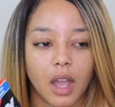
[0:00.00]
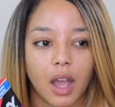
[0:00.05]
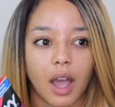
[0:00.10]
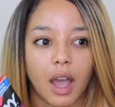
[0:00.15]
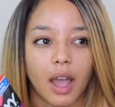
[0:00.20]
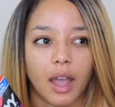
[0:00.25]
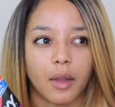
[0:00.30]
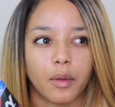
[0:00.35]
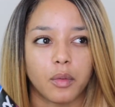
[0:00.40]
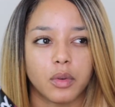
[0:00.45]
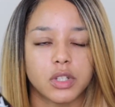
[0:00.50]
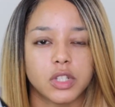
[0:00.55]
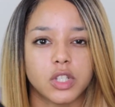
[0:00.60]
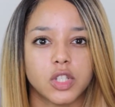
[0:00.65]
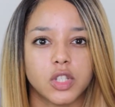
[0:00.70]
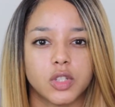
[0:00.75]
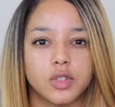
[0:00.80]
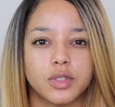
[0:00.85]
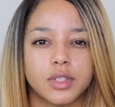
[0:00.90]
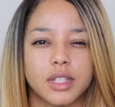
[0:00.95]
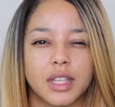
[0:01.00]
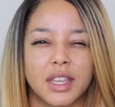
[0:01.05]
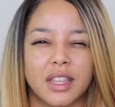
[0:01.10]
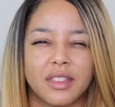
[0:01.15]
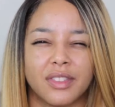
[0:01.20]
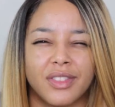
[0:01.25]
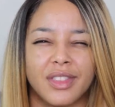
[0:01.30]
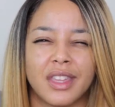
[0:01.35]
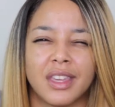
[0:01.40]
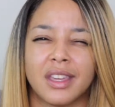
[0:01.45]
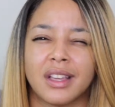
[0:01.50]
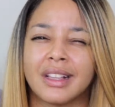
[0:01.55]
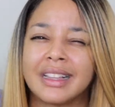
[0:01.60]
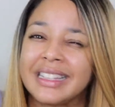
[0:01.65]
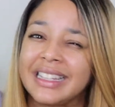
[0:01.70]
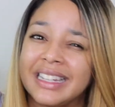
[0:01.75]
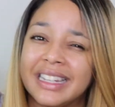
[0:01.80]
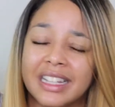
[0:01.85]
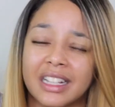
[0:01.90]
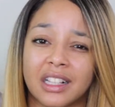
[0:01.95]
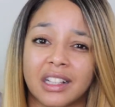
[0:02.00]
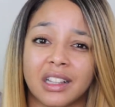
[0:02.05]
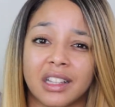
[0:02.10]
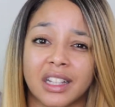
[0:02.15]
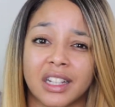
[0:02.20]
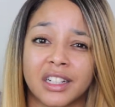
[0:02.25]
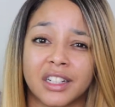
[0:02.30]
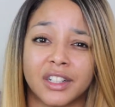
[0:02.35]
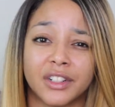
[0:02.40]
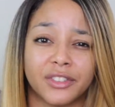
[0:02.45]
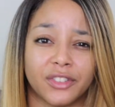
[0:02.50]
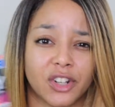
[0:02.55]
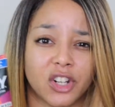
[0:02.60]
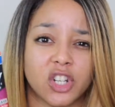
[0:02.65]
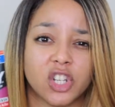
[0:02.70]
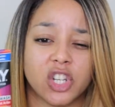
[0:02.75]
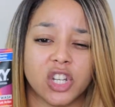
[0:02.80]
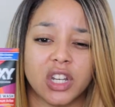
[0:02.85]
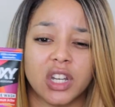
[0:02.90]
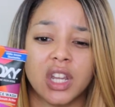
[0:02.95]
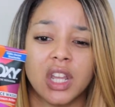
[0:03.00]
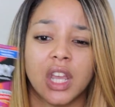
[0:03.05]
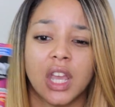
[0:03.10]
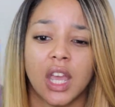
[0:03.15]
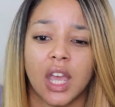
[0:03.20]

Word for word: I was using the clean and clear version